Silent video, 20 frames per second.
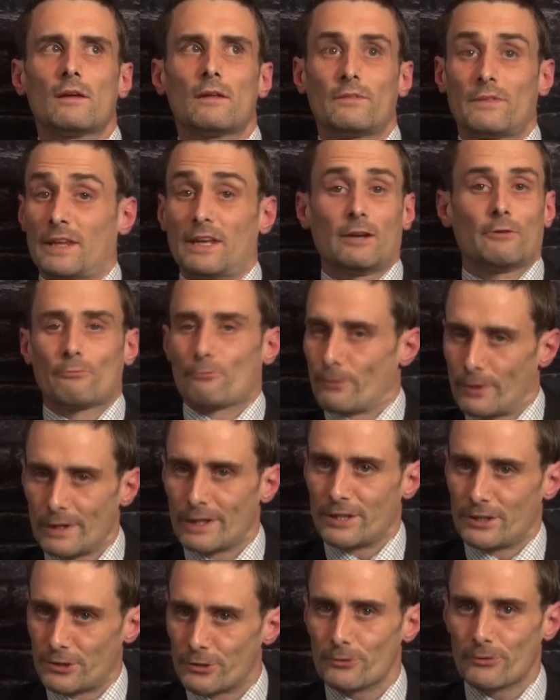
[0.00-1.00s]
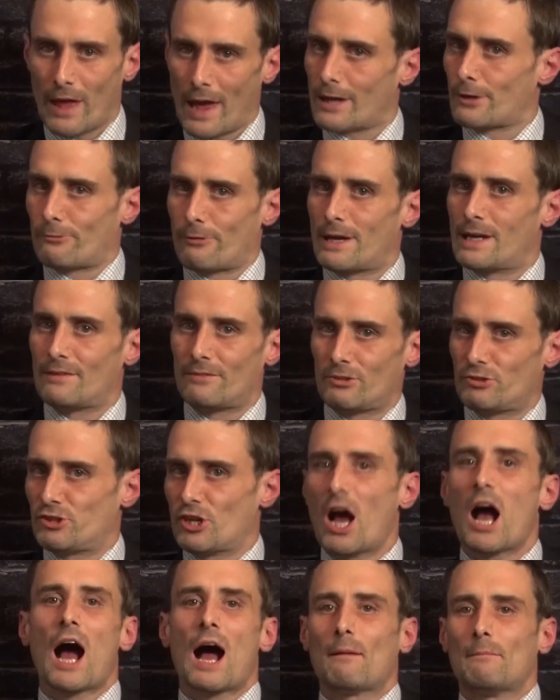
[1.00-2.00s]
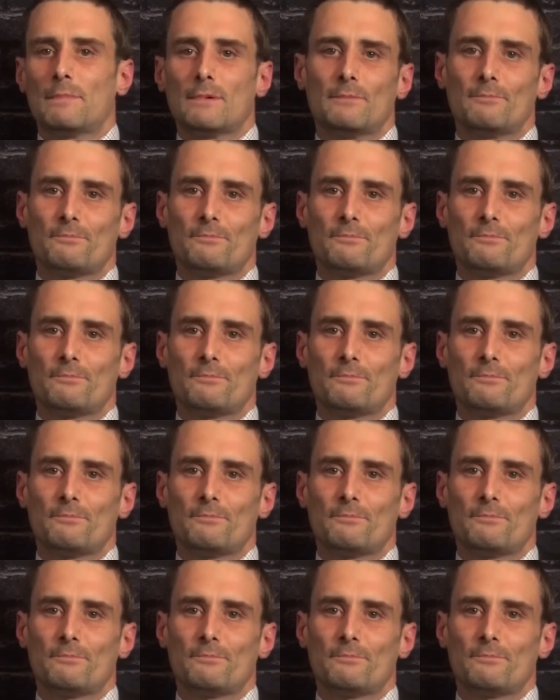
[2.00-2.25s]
They didn't really do that great of a job.